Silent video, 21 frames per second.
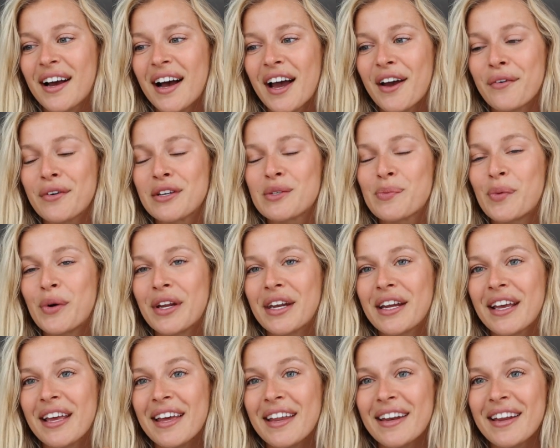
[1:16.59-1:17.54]
I was
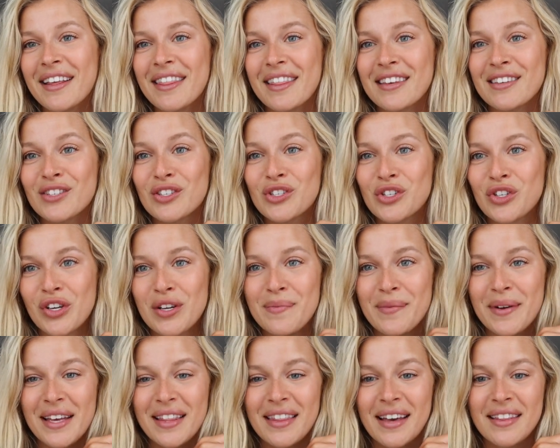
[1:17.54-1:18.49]
putting in this
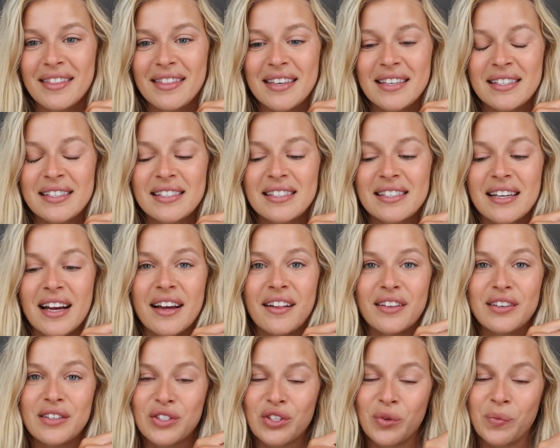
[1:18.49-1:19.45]
treatment that this
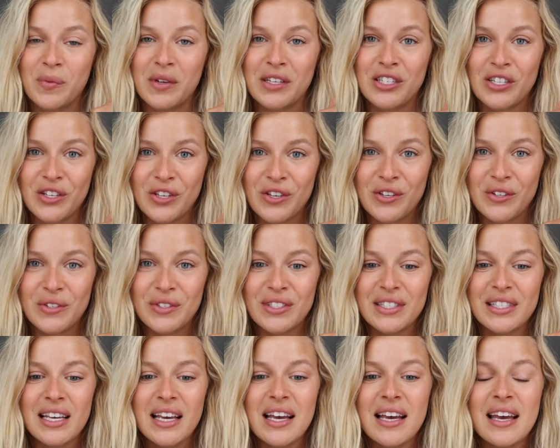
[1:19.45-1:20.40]
stylist told me to
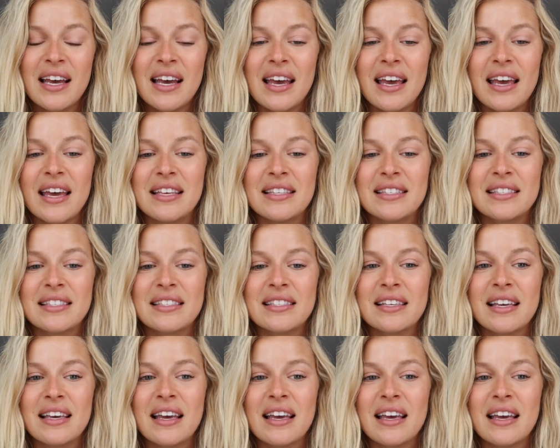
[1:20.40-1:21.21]
use. It's